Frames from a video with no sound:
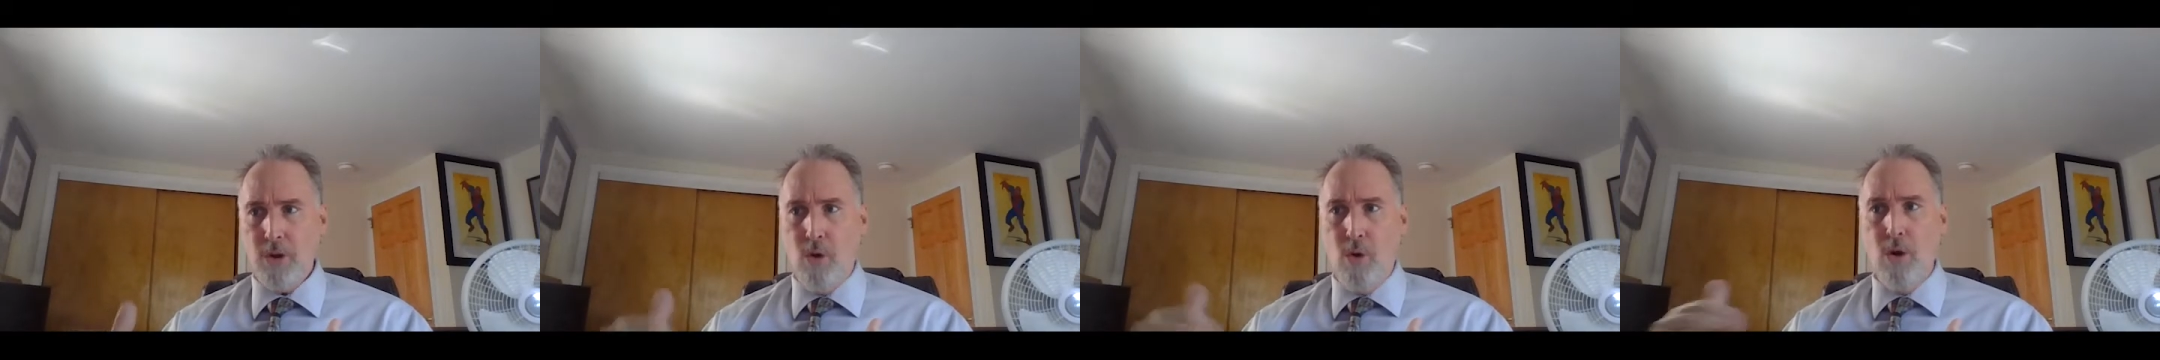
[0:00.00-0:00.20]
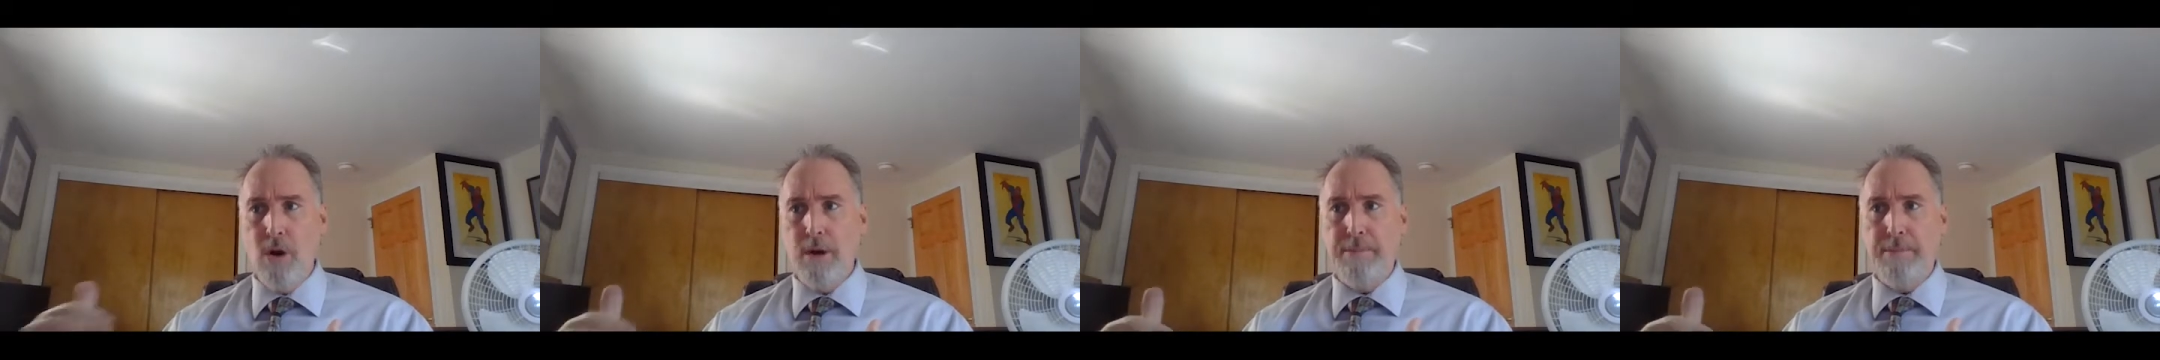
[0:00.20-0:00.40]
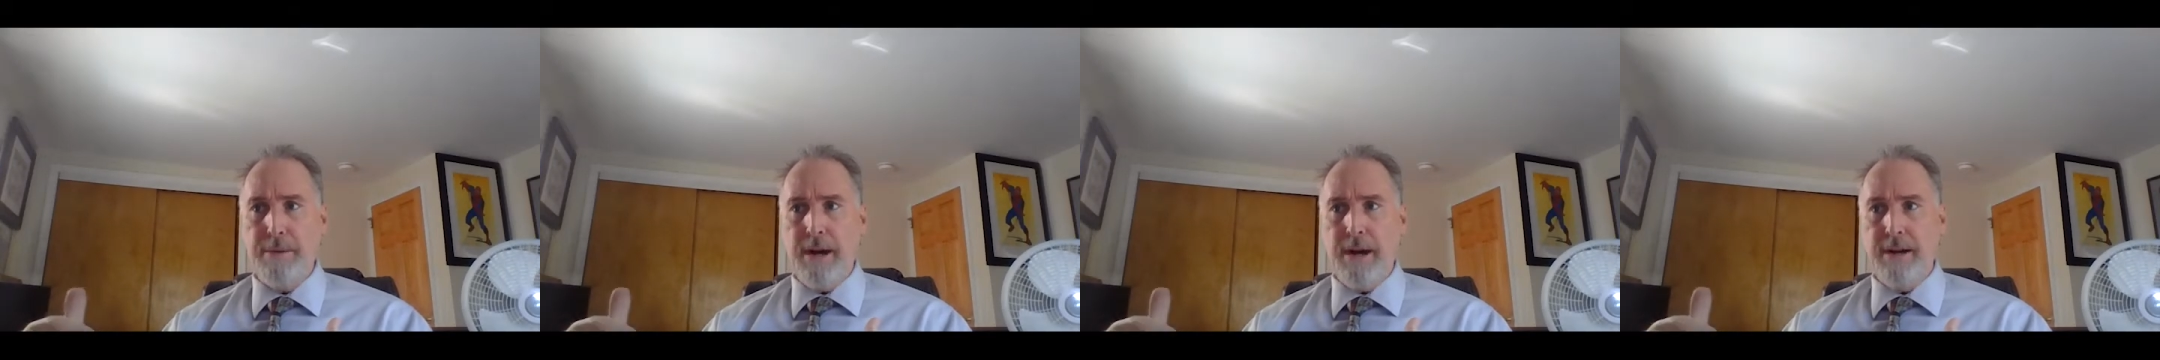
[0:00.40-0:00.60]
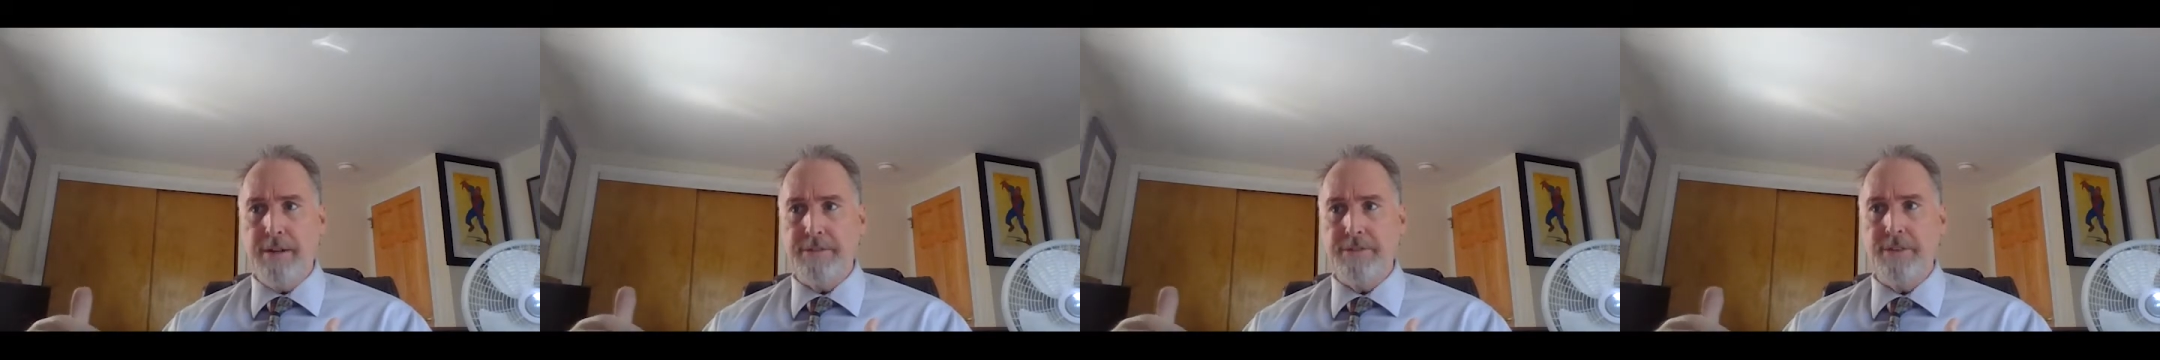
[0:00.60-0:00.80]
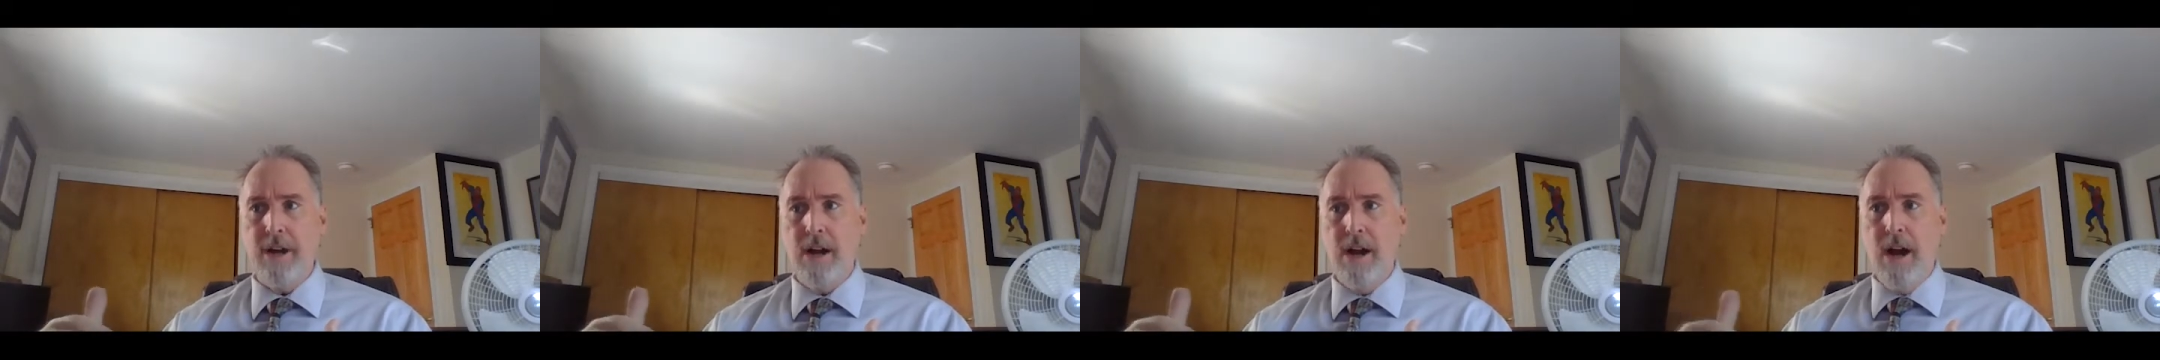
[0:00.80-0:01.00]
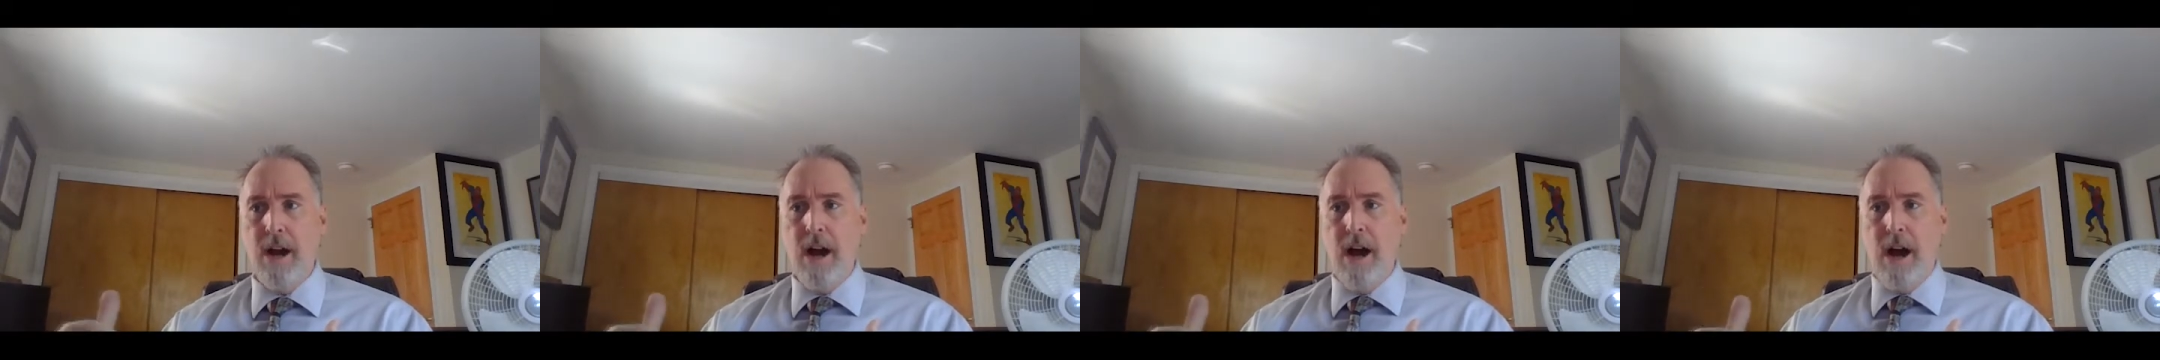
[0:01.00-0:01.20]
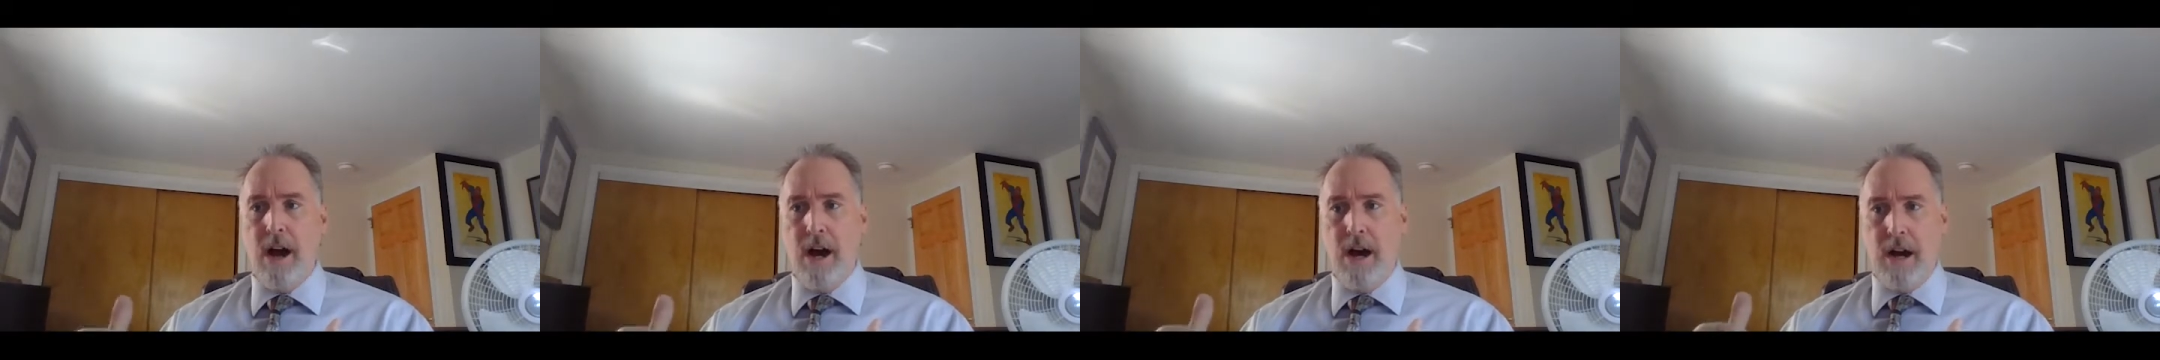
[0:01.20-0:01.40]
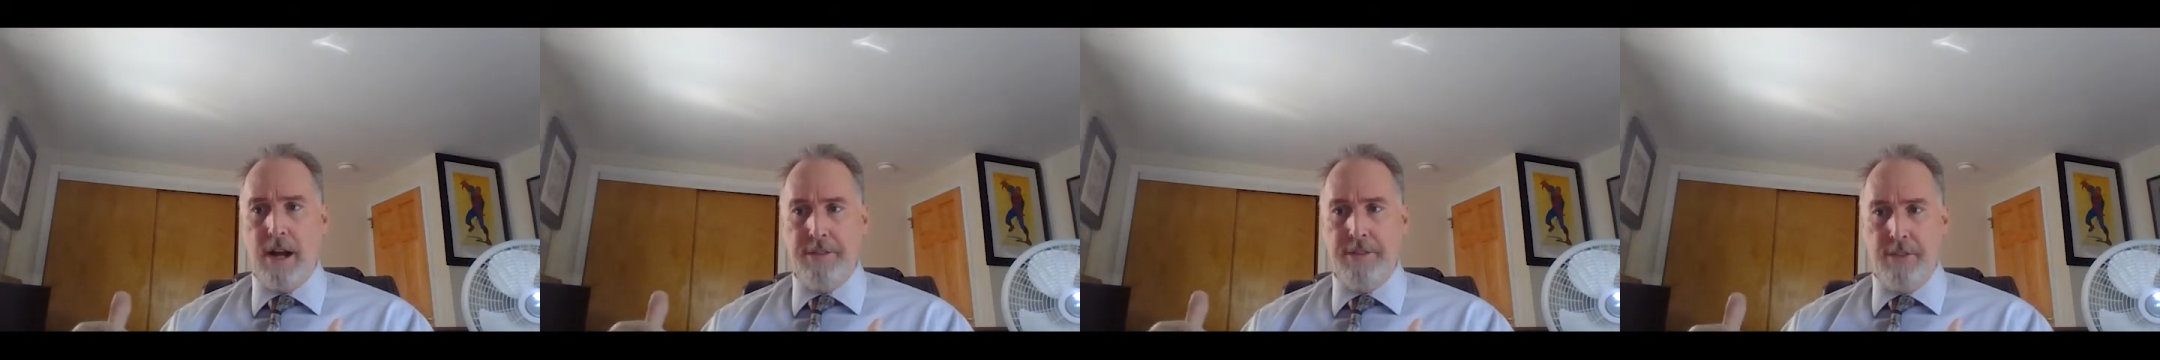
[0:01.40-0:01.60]
or above
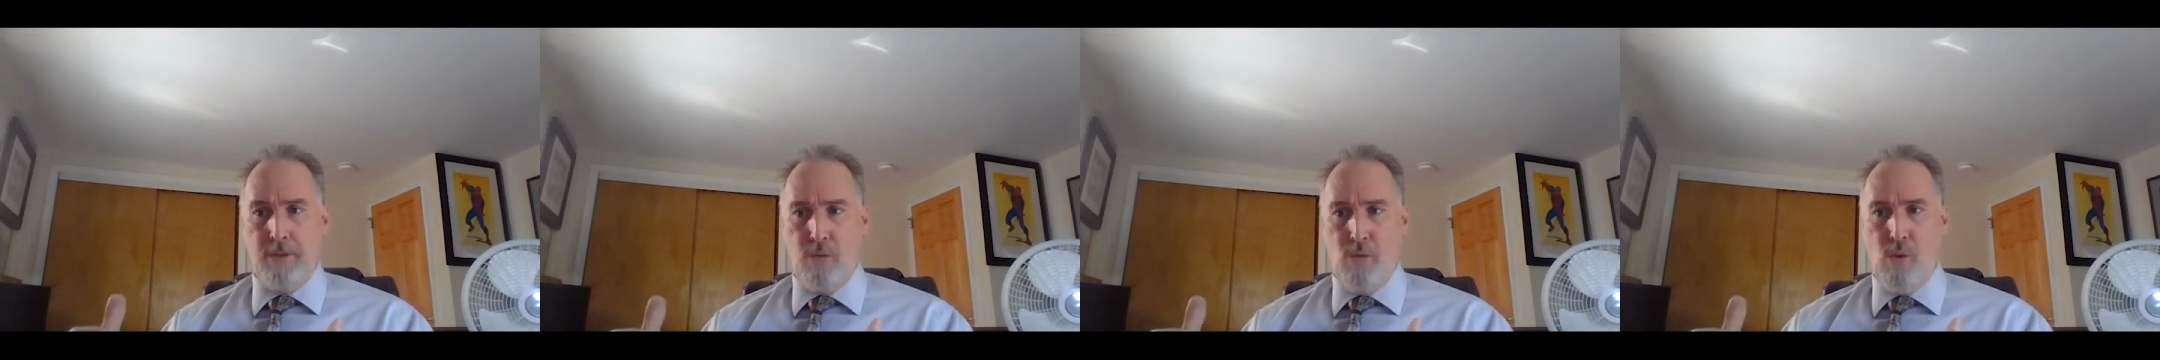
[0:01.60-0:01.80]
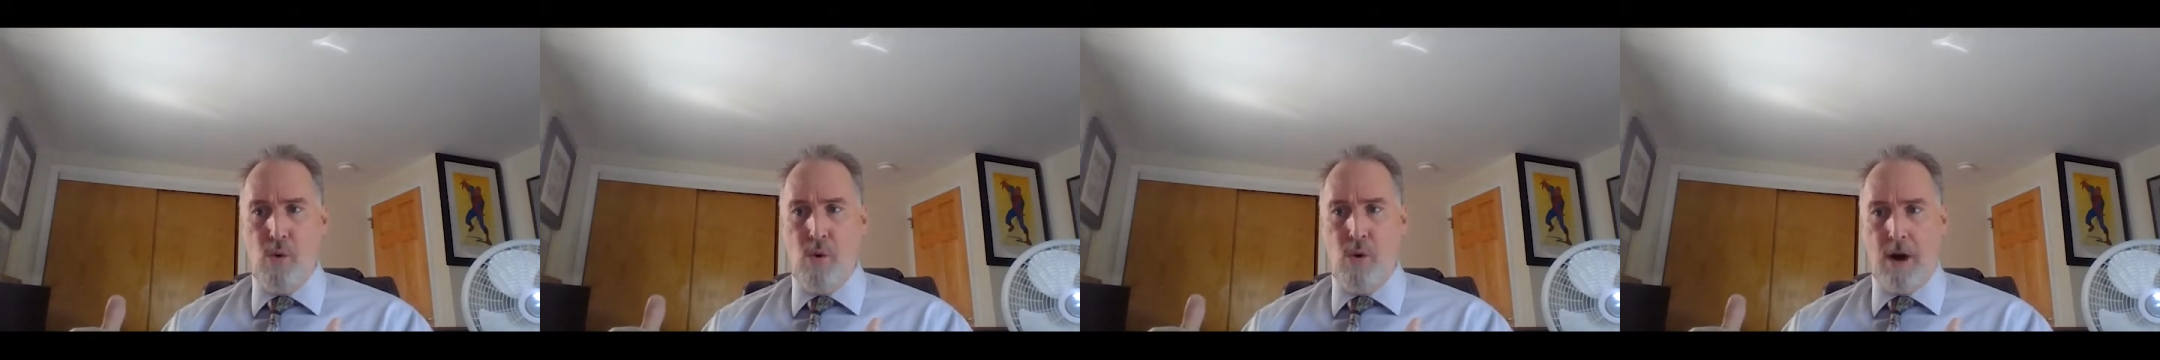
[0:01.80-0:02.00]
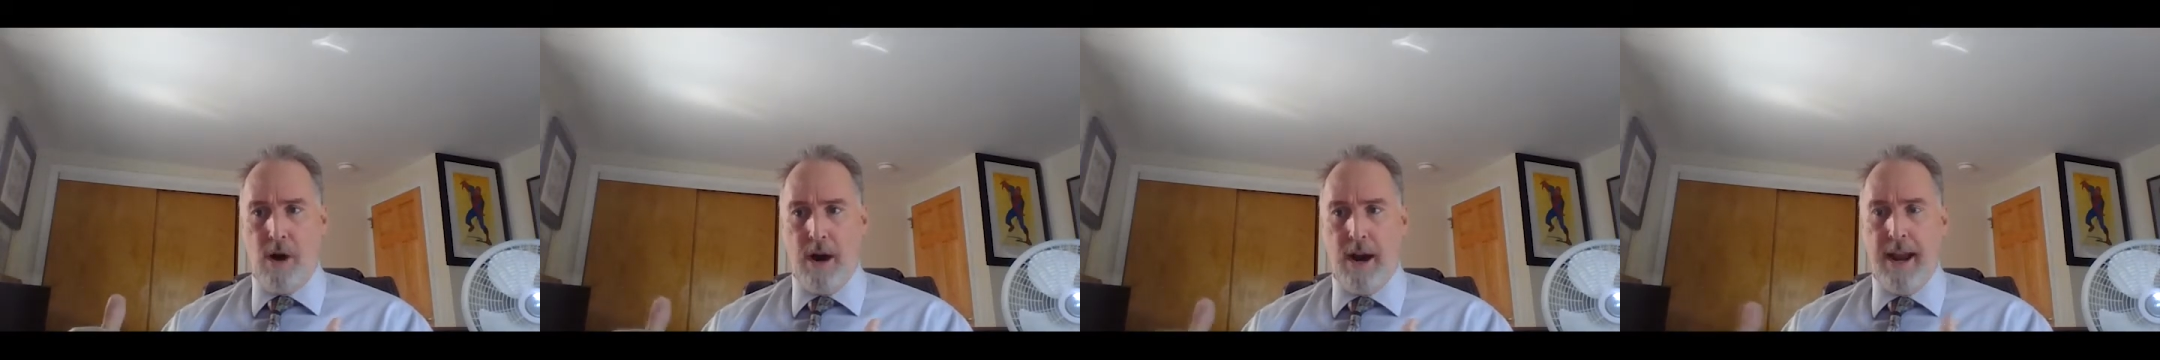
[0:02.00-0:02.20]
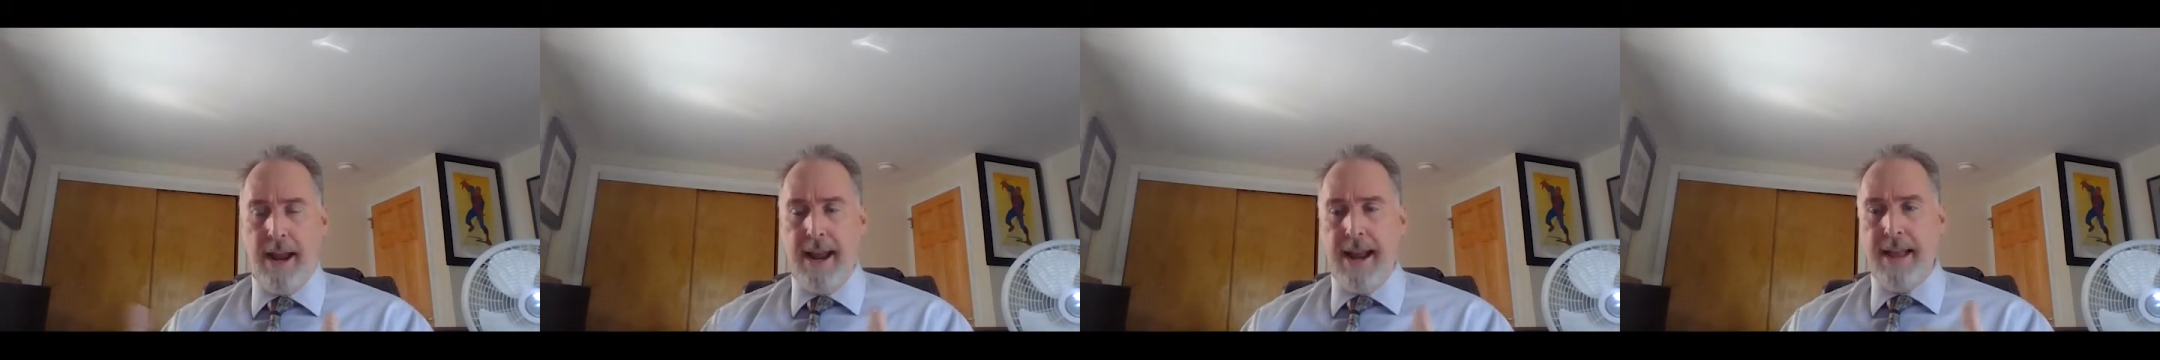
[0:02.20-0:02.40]
on the WAR.